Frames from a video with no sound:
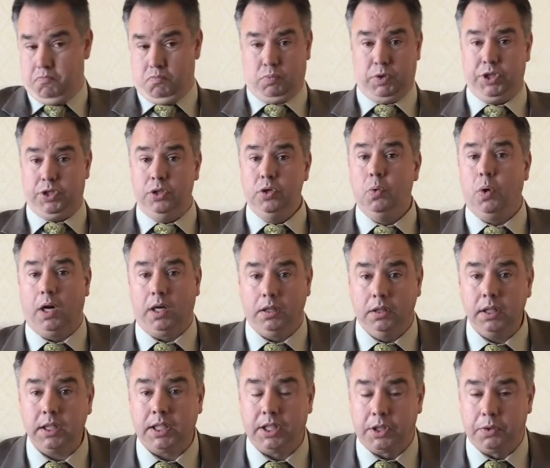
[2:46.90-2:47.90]
We do want to
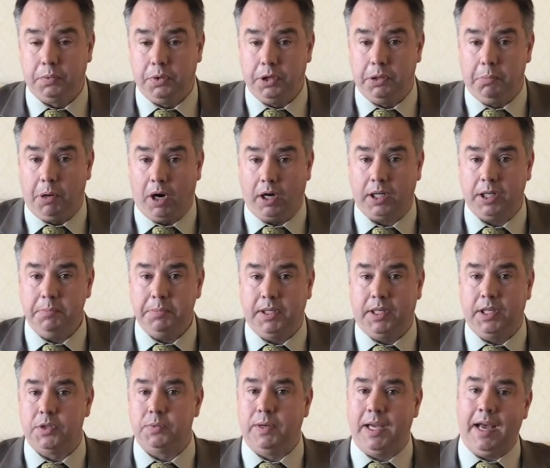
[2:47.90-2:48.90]
look at the real market
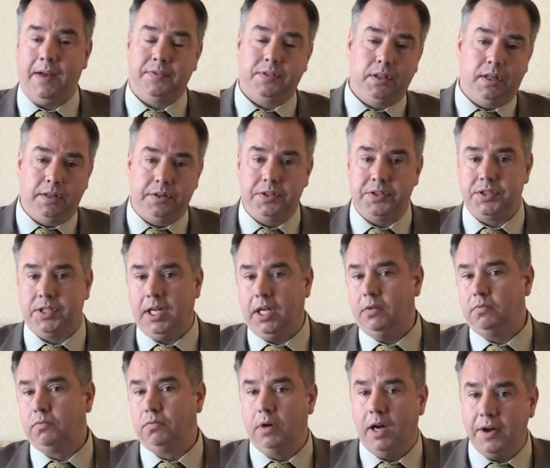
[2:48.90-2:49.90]
because we have to
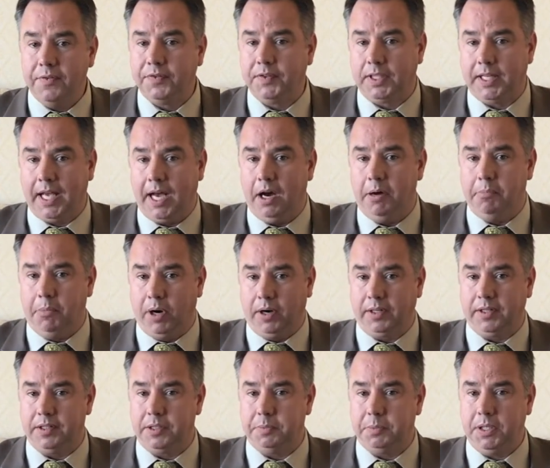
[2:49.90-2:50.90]
understand roughly how
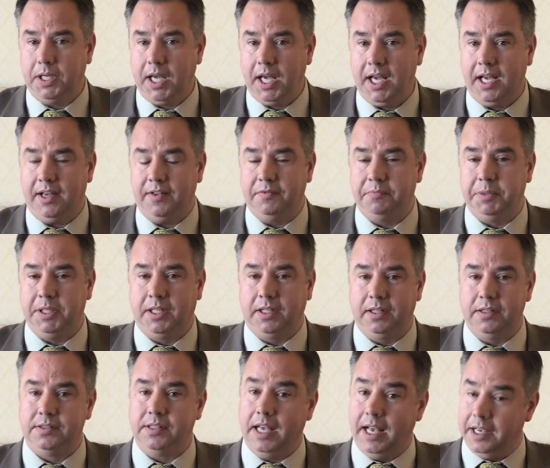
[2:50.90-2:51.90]
markets behave.
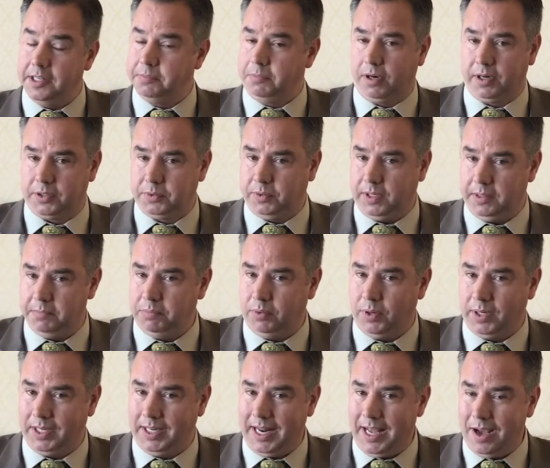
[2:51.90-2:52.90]
Because as Mark Twain
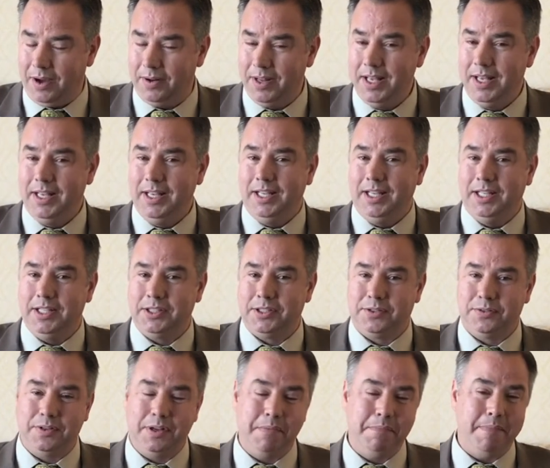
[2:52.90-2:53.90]
pointed out,
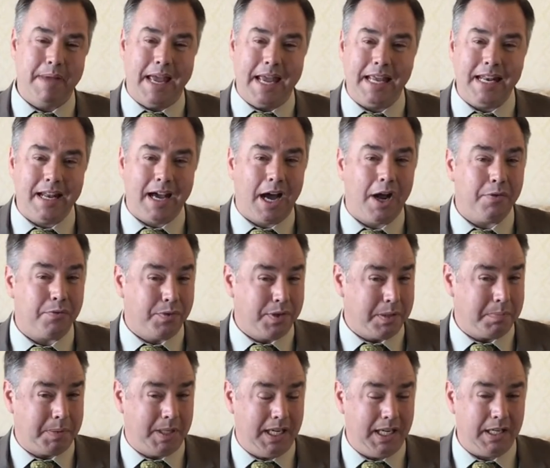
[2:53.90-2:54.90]
history may not
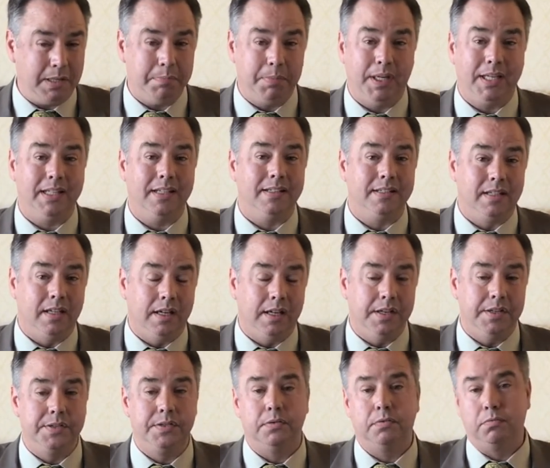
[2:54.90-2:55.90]
repeat, but it
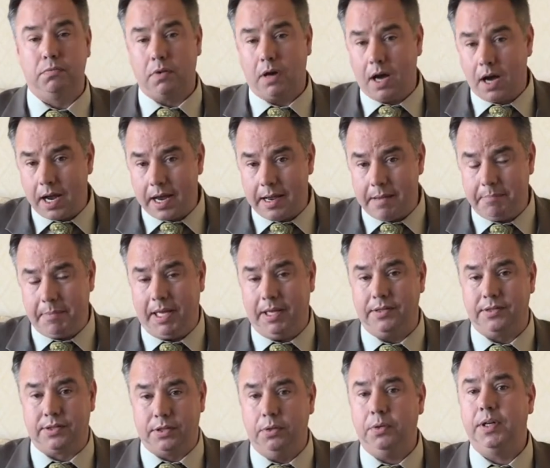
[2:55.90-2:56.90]
does rhyme.
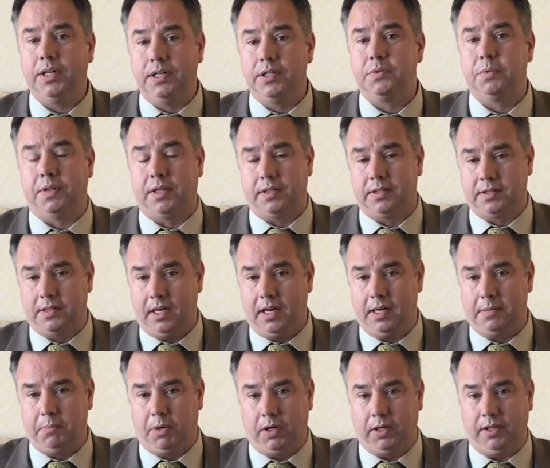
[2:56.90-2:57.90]
And so it is with the
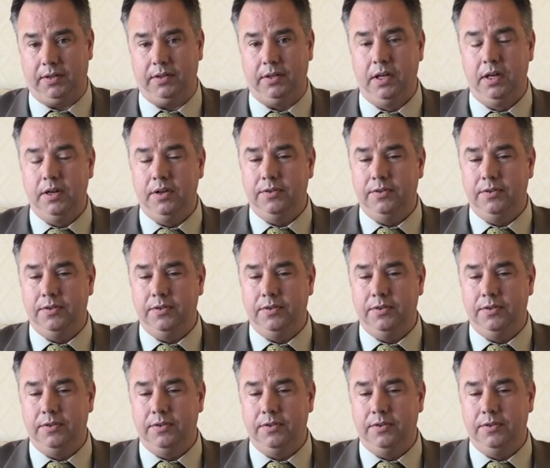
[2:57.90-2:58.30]
stock market.